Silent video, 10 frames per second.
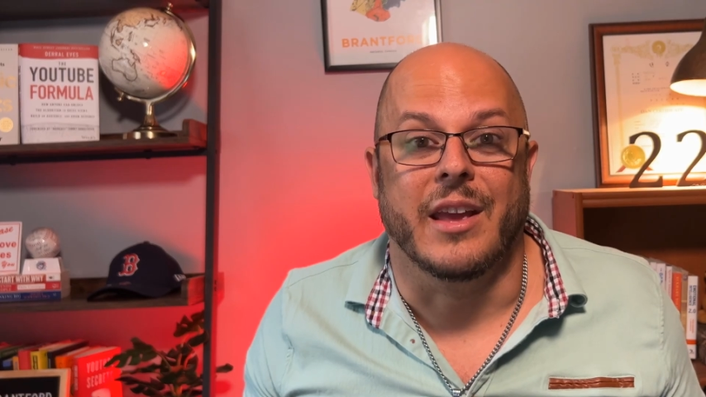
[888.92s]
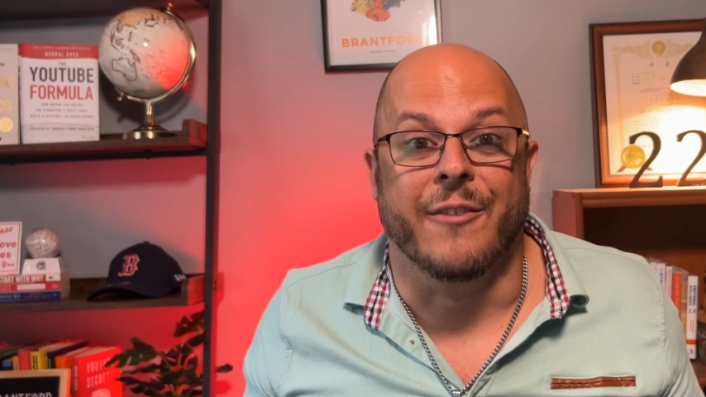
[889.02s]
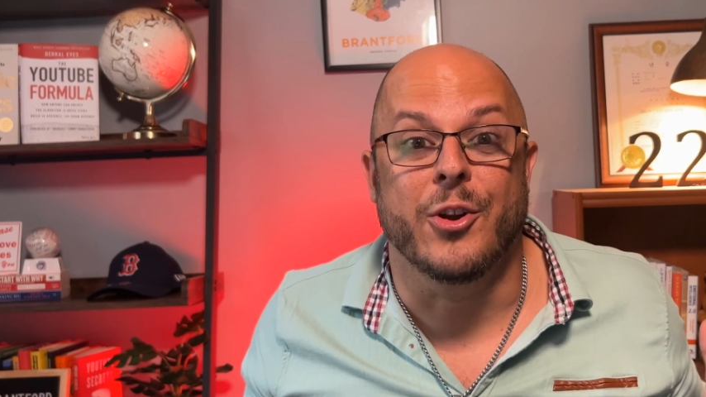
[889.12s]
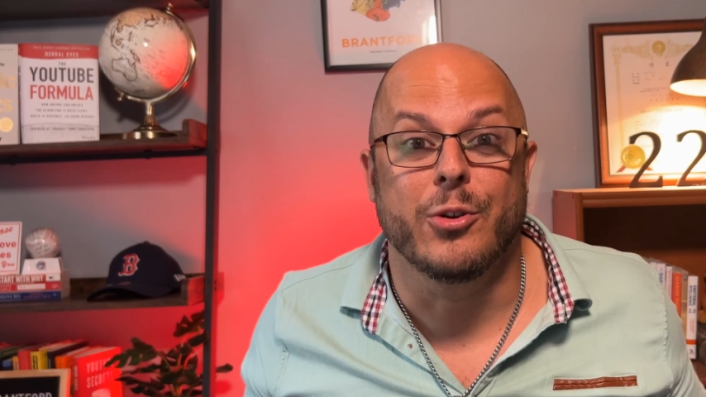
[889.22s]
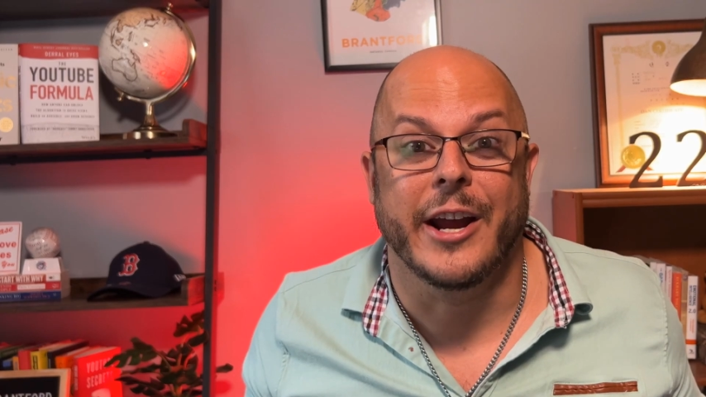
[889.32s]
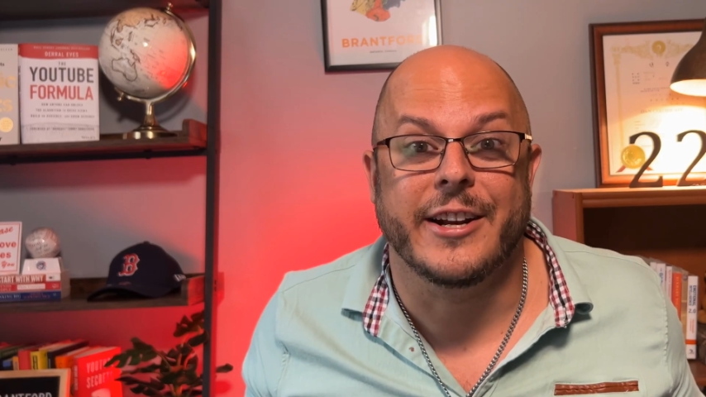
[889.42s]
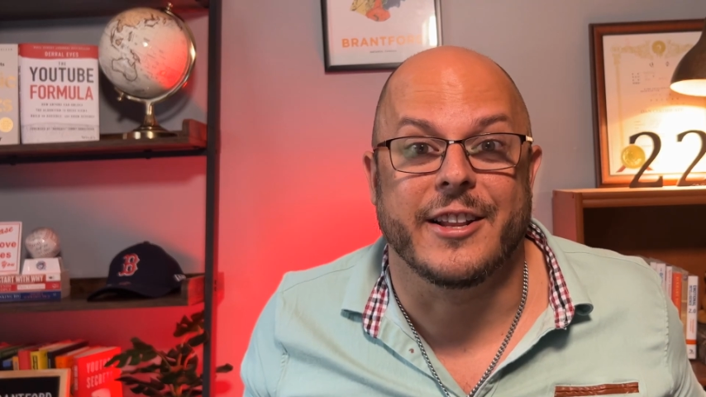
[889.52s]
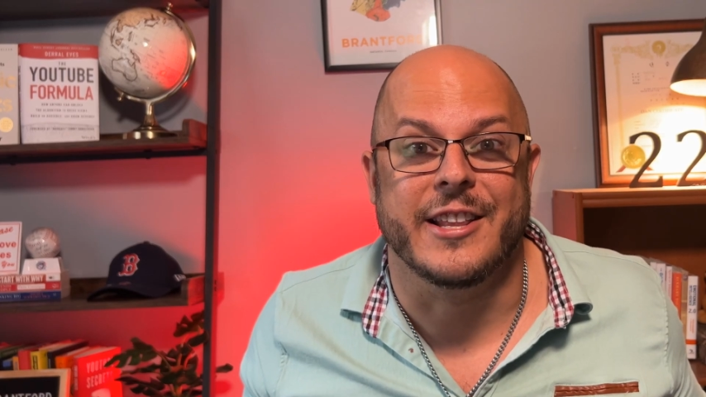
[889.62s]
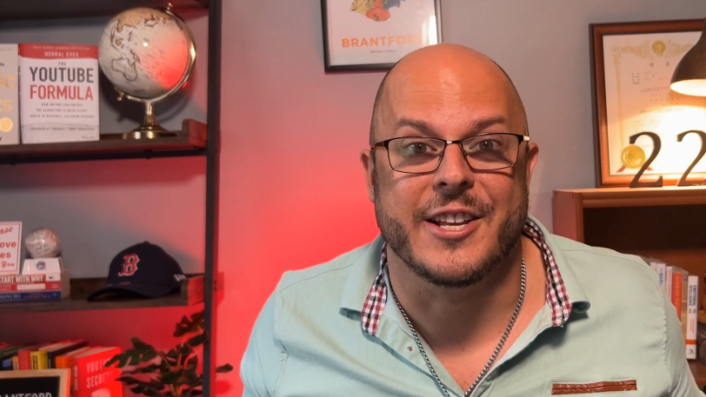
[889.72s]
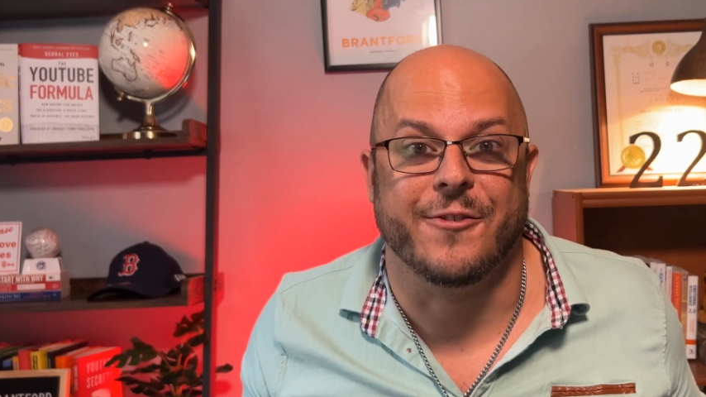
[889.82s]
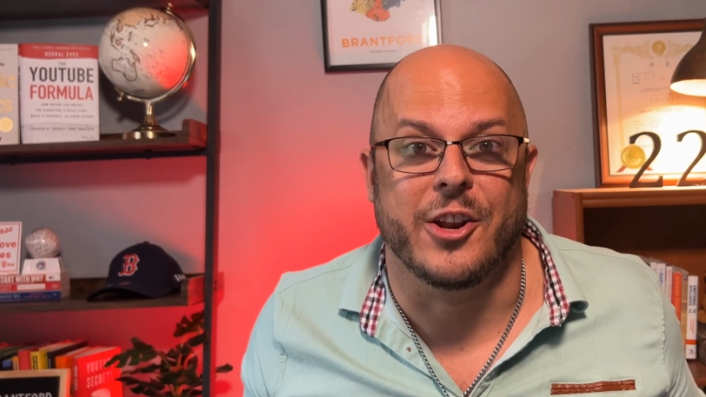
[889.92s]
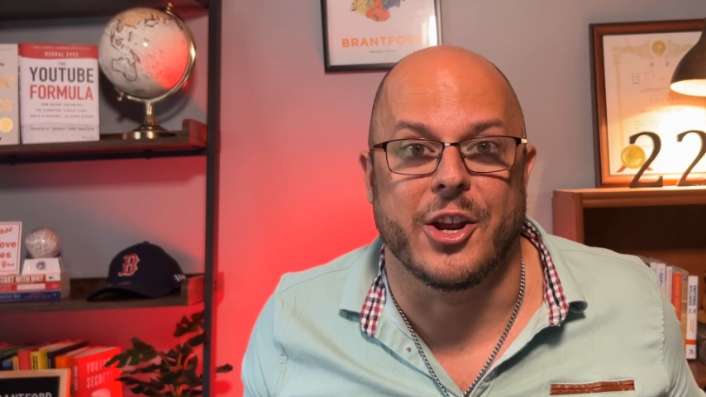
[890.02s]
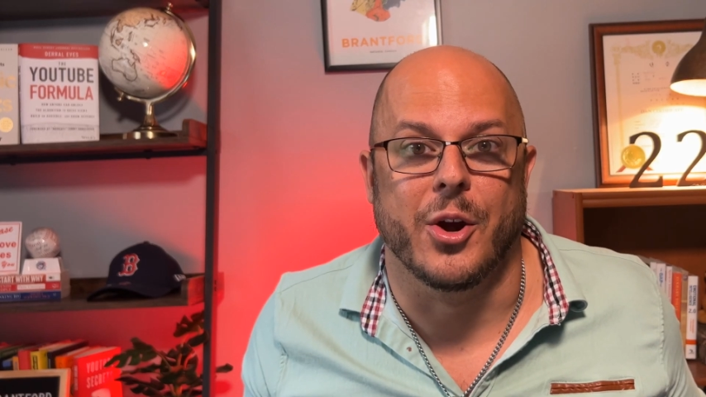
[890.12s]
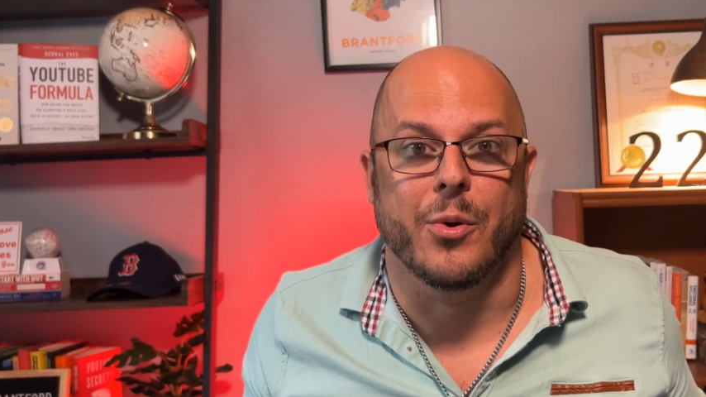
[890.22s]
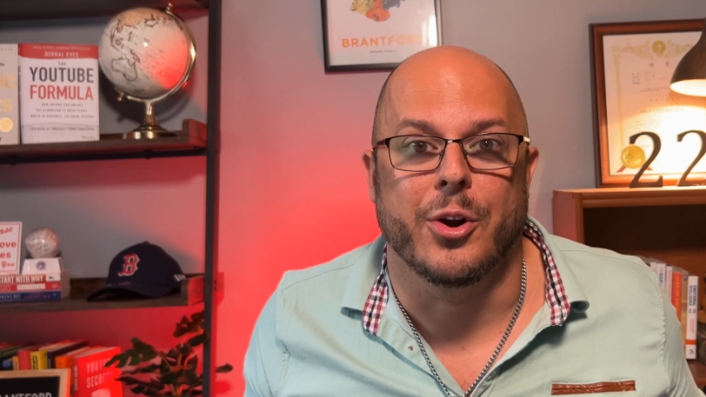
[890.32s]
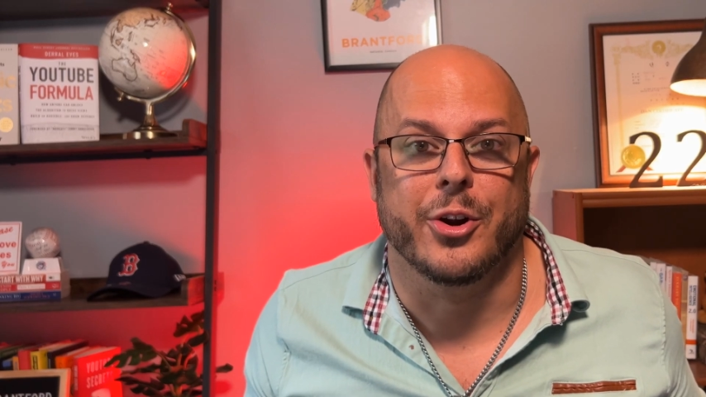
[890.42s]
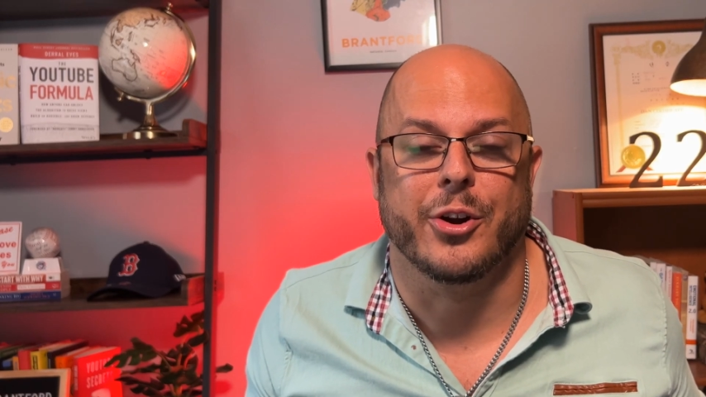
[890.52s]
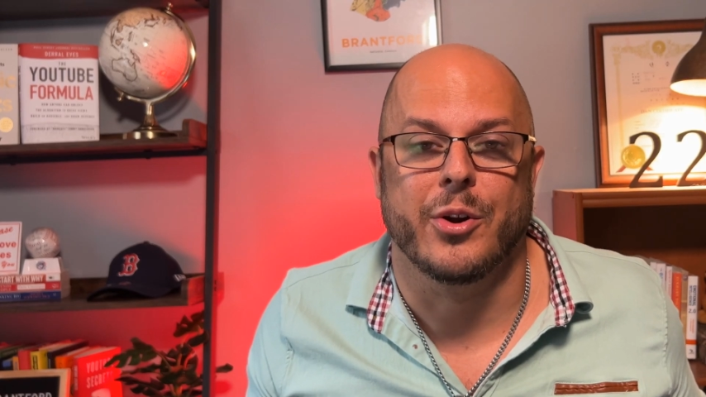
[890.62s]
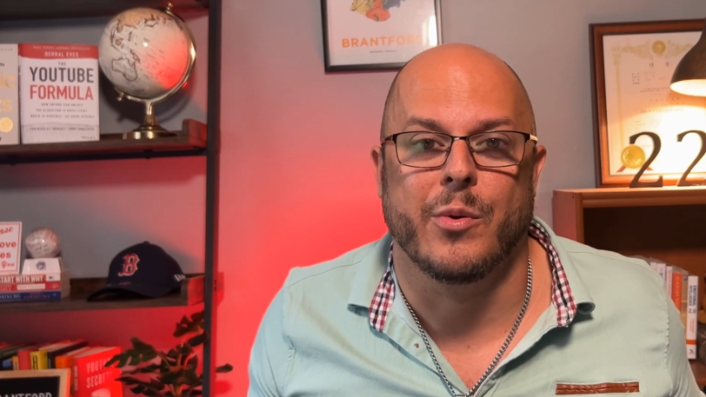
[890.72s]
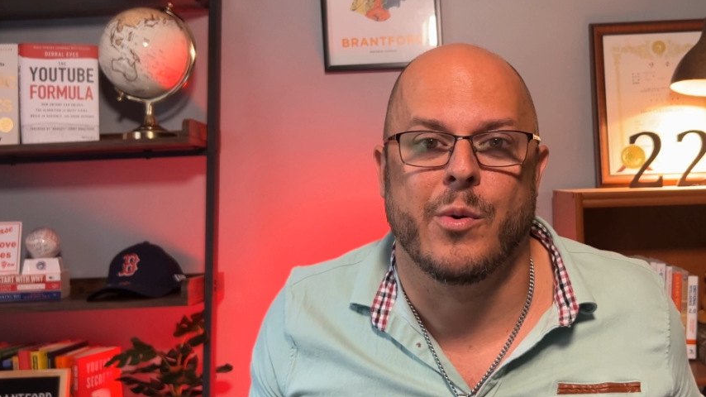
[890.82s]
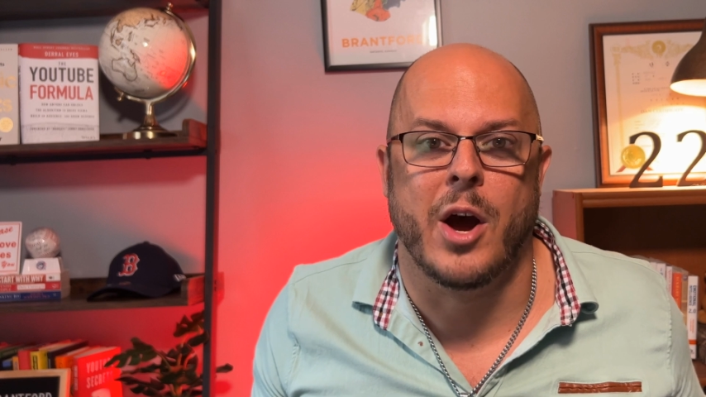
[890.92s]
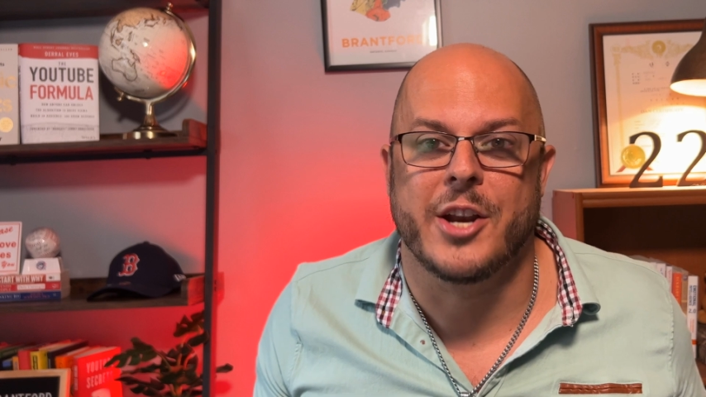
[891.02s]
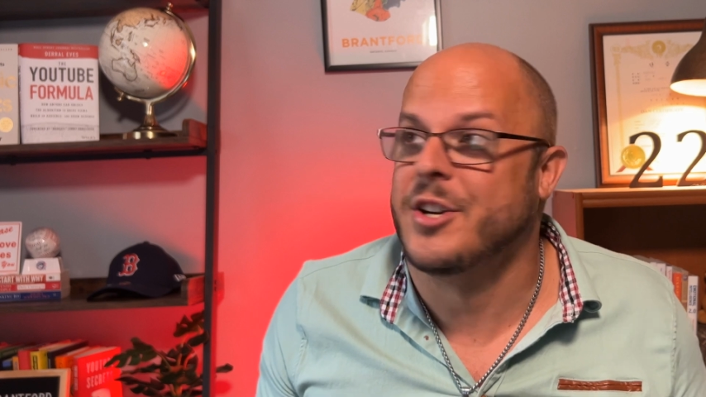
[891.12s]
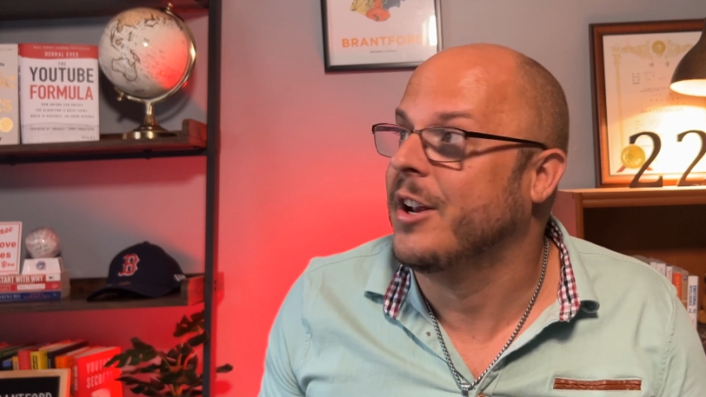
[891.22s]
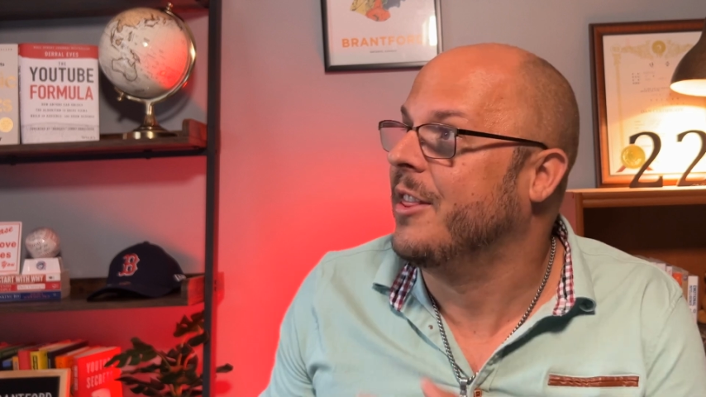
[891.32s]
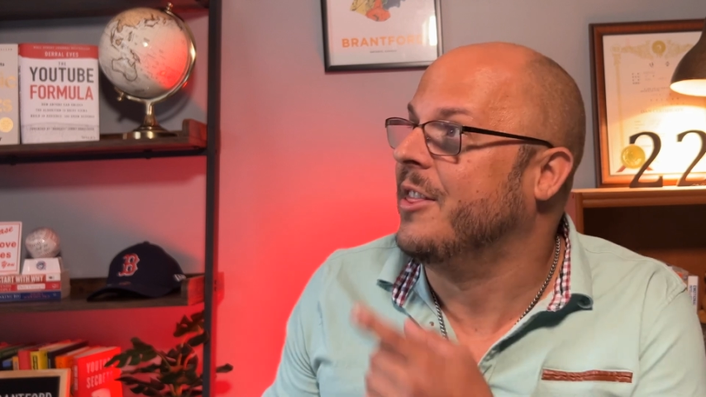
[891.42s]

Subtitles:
If you liked this video, you're going to want to watch